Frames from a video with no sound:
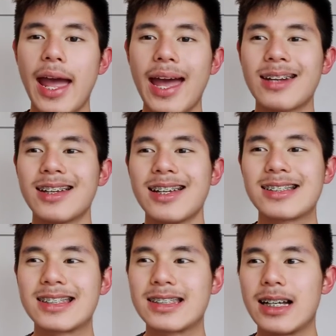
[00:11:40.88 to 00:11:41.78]
And
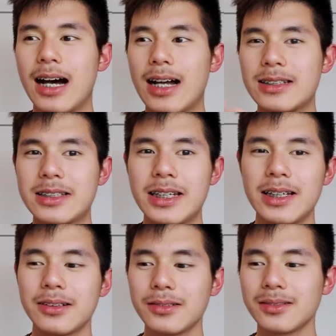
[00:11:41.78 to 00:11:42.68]
it's
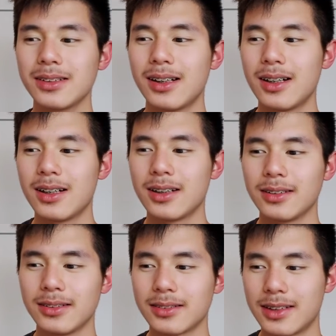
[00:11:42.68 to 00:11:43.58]
until
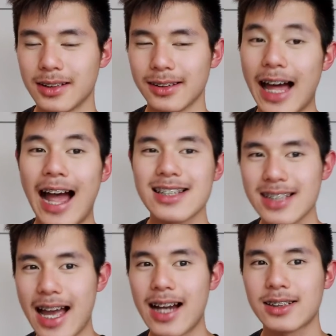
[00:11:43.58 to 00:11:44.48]
the
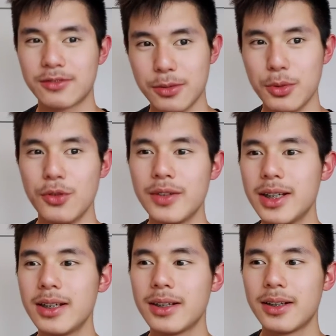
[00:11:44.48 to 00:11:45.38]
last act of the
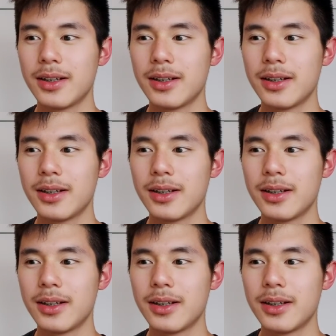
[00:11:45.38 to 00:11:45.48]
movie,